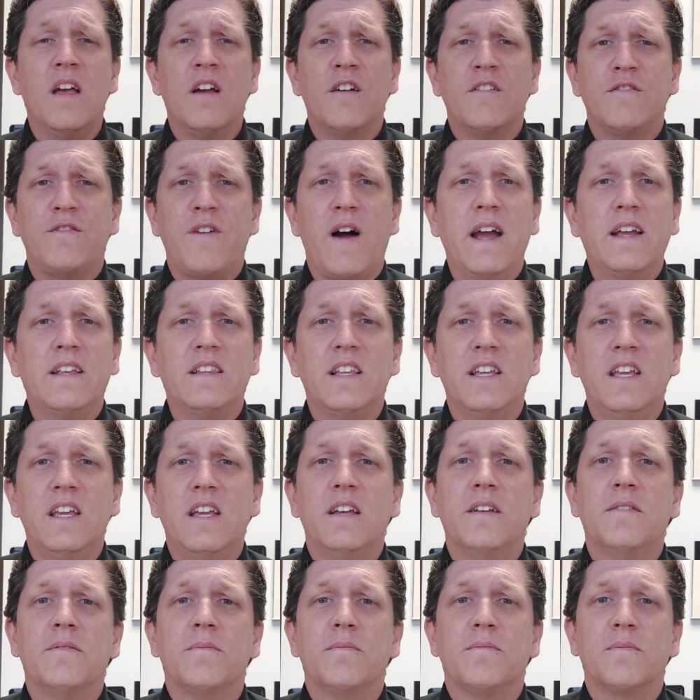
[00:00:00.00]

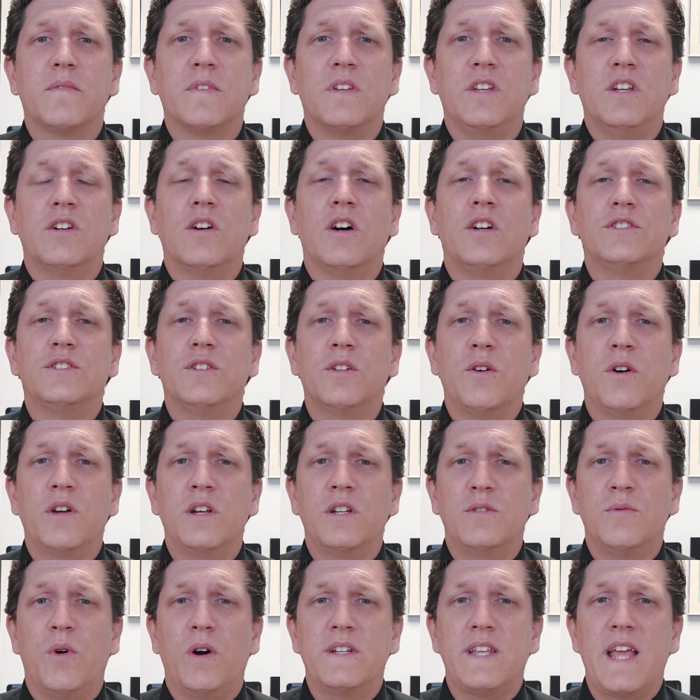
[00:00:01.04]
Finally, you're also
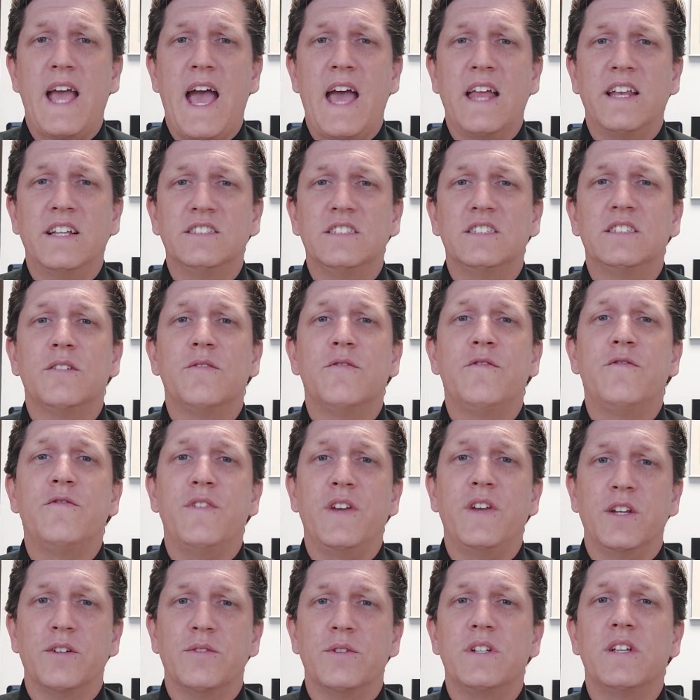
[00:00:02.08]
going to want to add in some
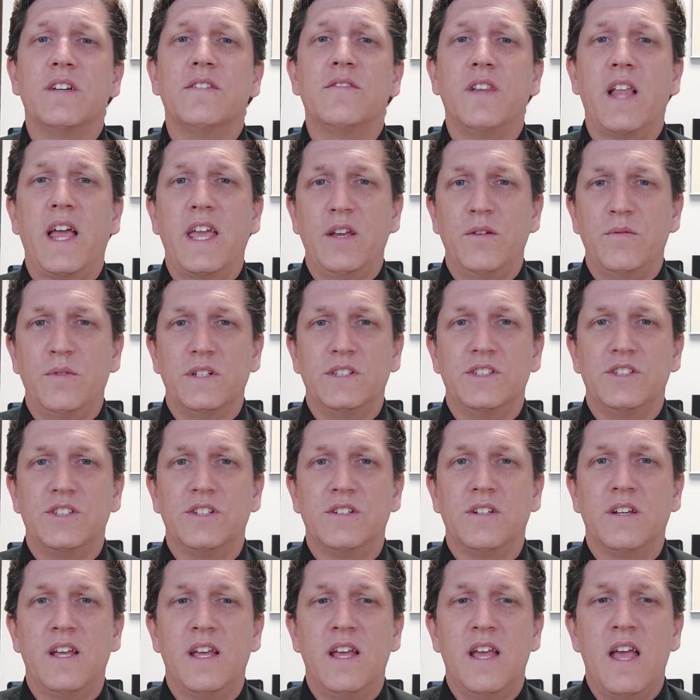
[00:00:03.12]
figurative language.
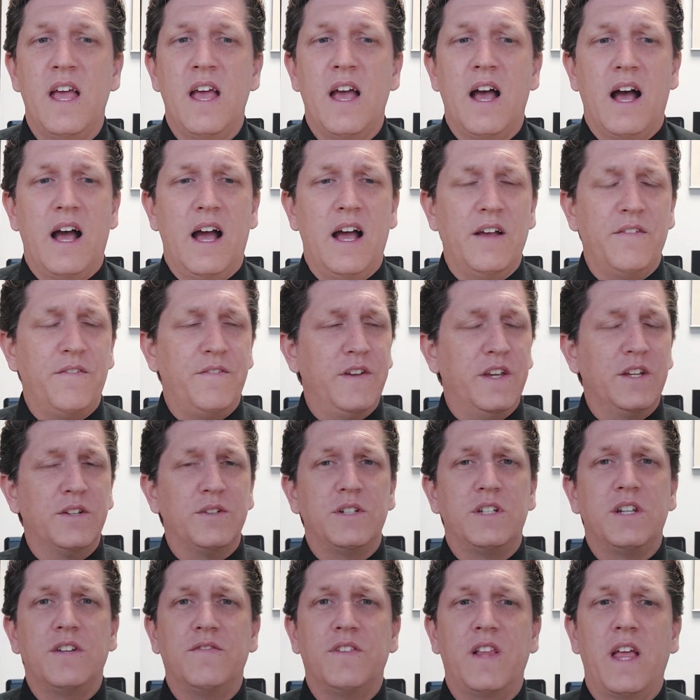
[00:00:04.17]

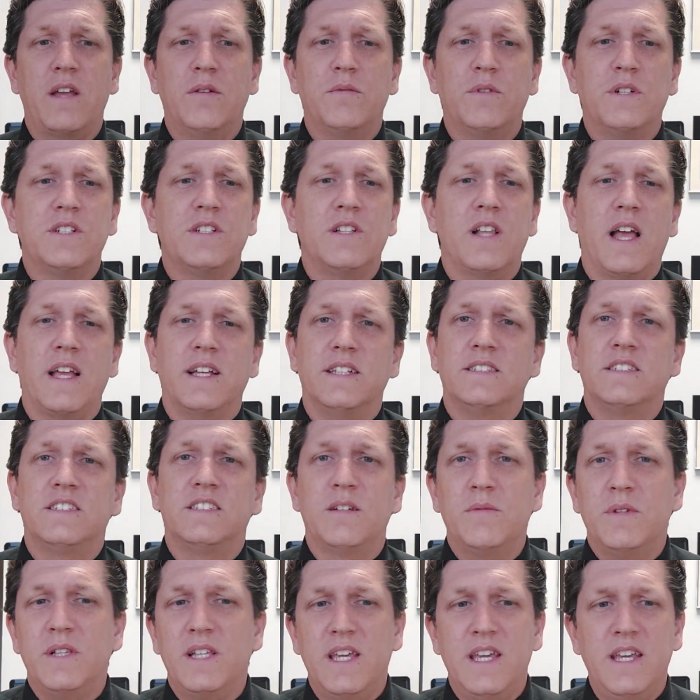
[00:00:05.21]
Figurative language like
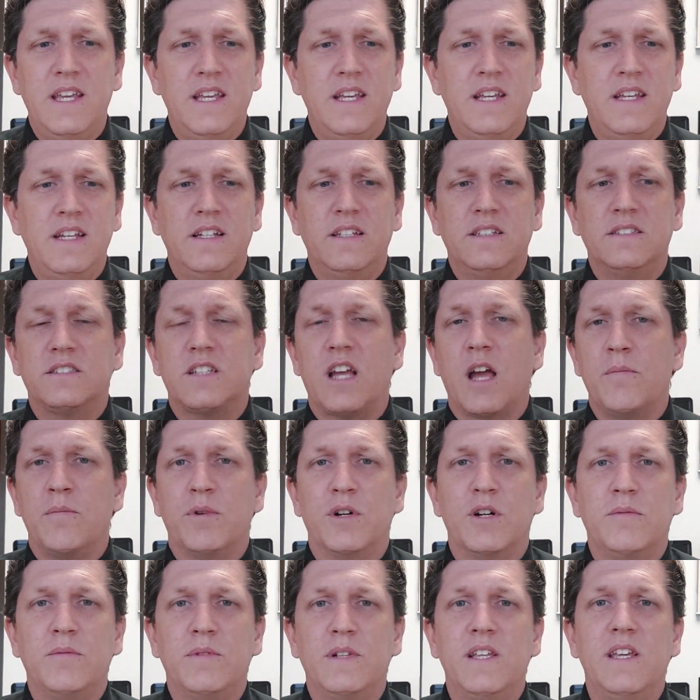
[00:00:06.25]
similes,
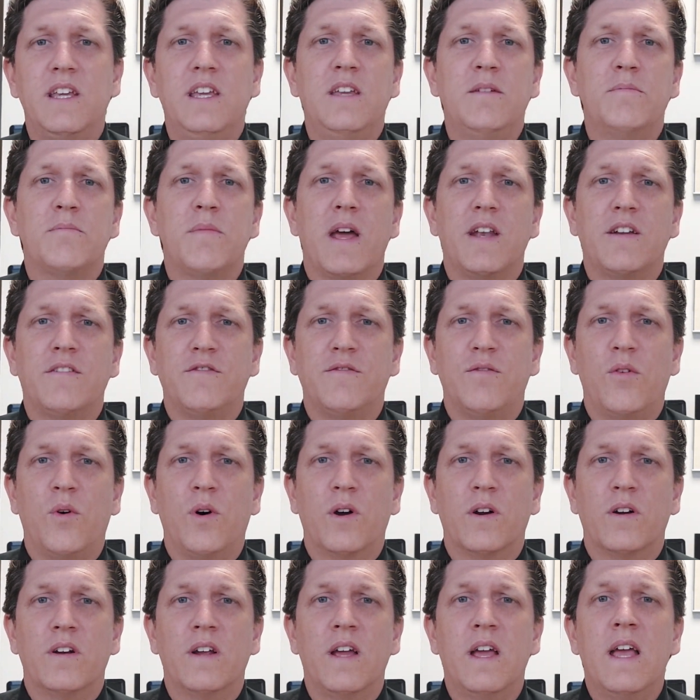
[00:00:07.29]
hyperbole,
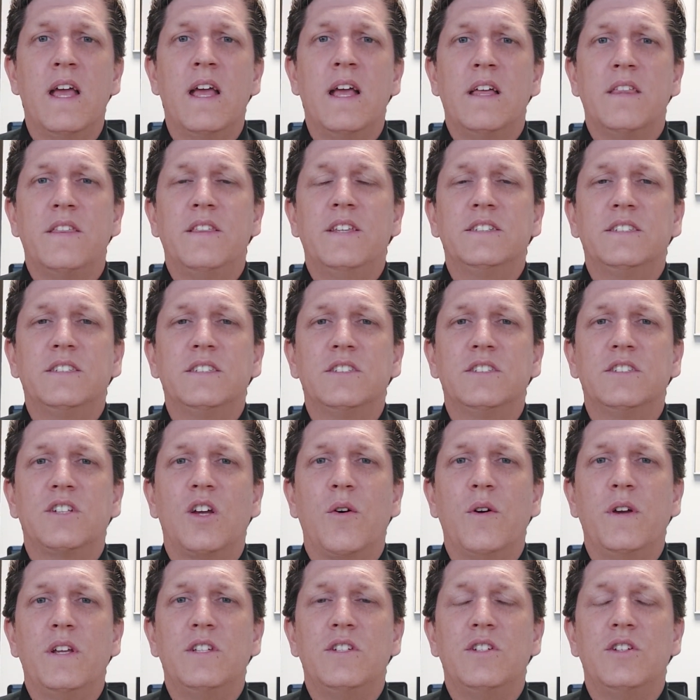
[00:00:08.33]
metaphor. This is
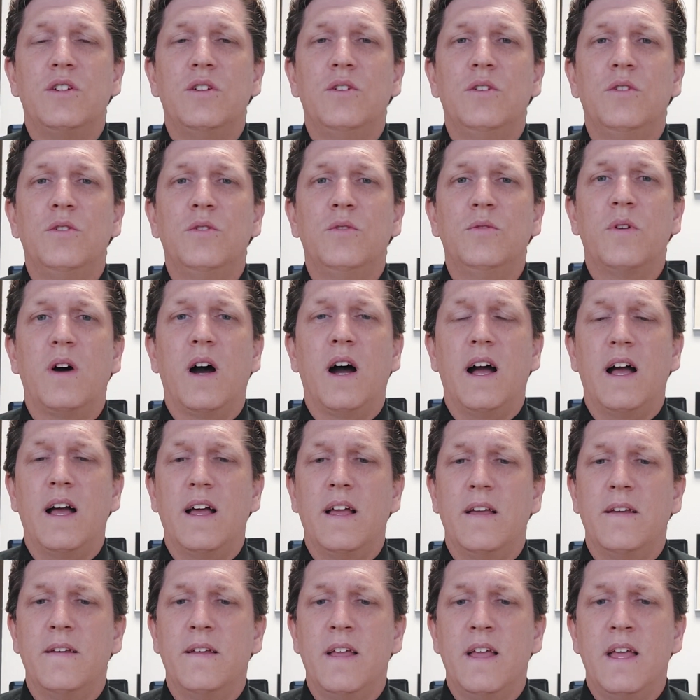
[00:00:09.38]
going
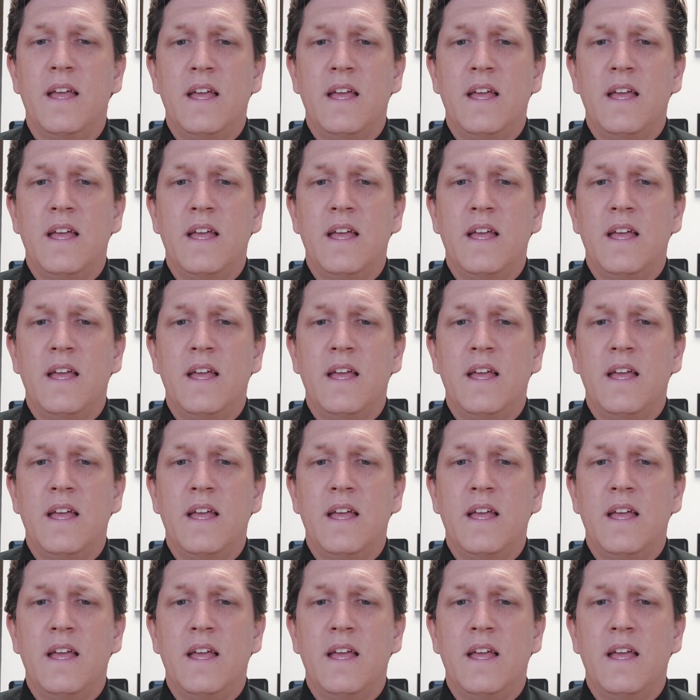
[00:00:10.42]
to